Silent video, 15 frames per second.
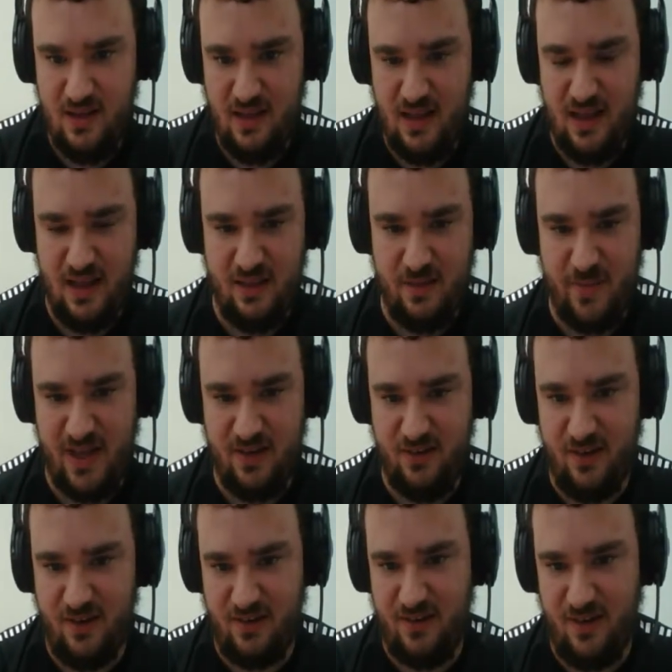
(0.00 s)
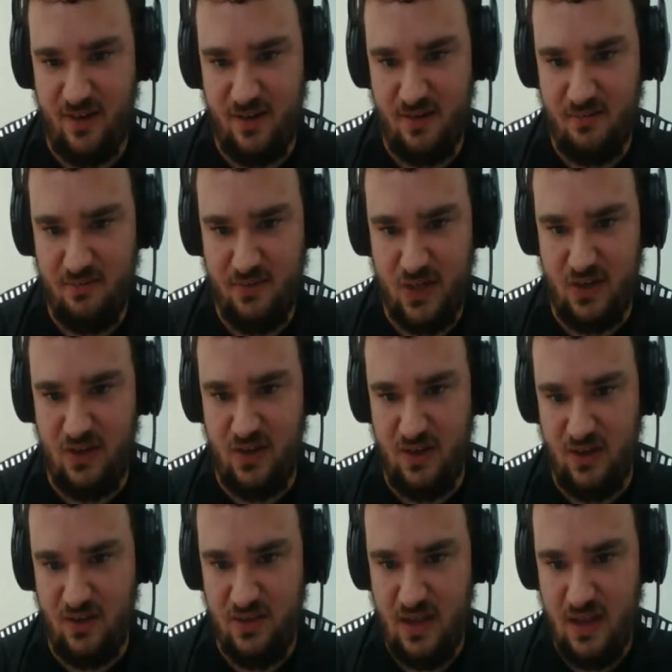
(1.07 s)
And the Mad Doctor
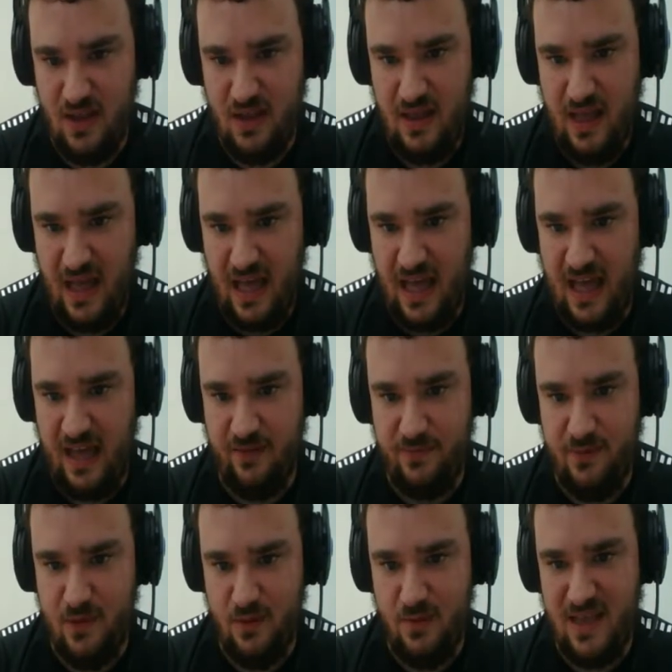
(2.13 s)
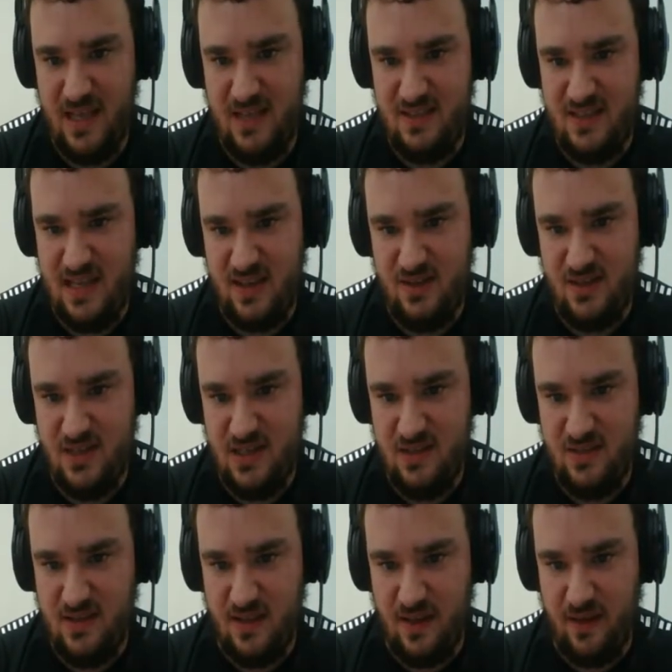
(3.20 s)
continues. I have no
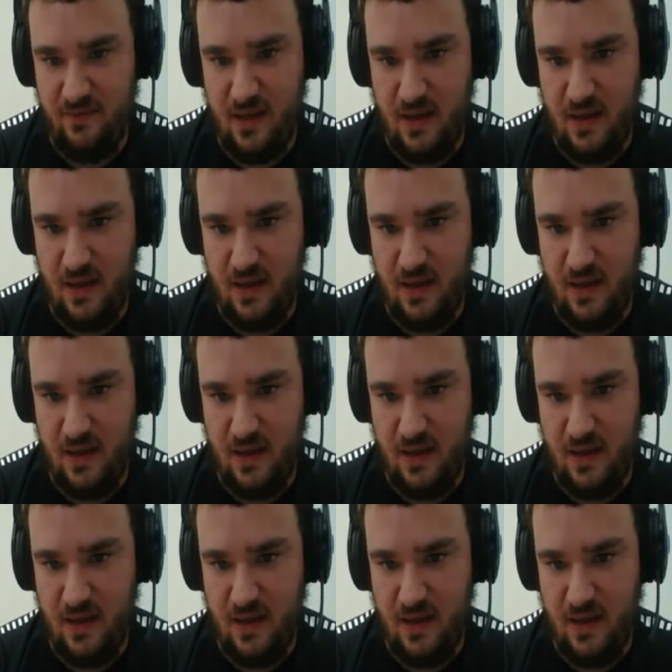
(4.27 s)
intentions of